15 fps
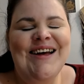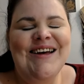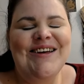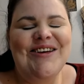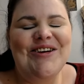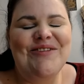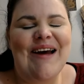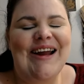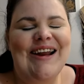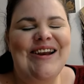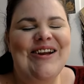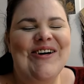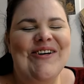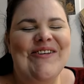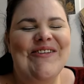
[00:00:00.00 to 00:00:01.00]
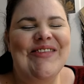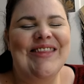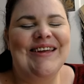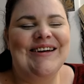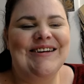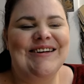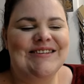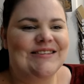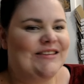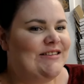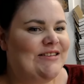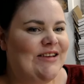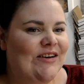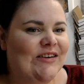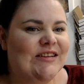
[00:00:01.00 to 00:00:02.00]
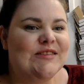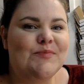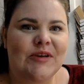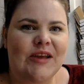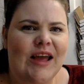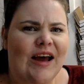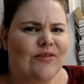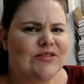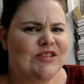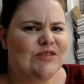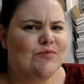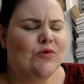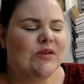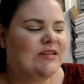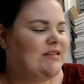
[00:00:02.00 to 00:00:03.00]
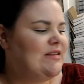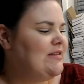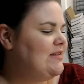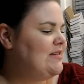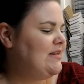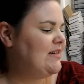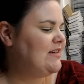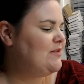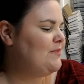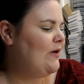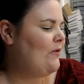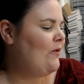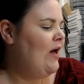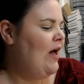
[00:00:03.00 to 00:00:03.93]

You may know the size, but yeah, our smallest is a 6mm.